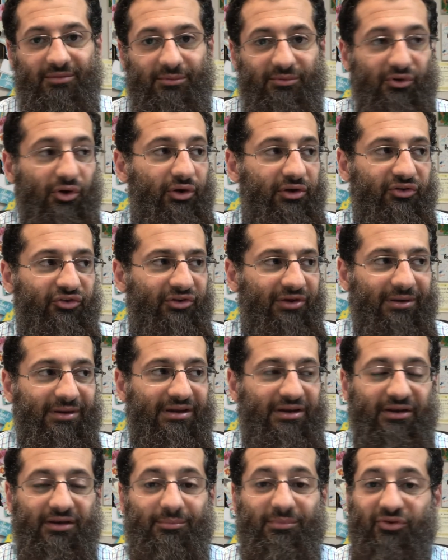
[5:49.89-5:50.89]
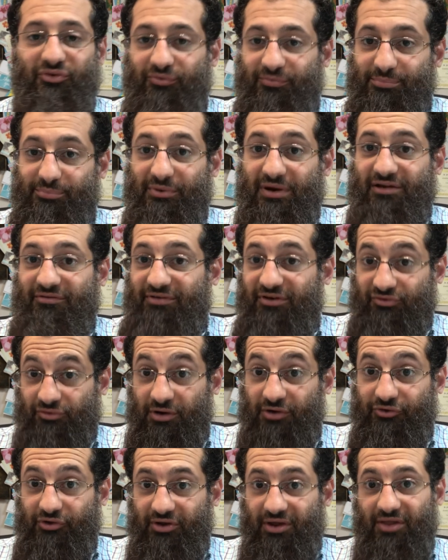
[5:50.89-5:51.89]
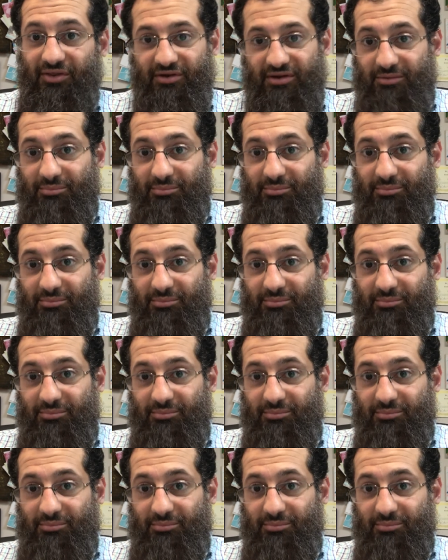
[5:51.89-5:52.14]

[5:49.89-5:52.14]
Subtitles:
Notice he didn't miss praying Fajr altogether.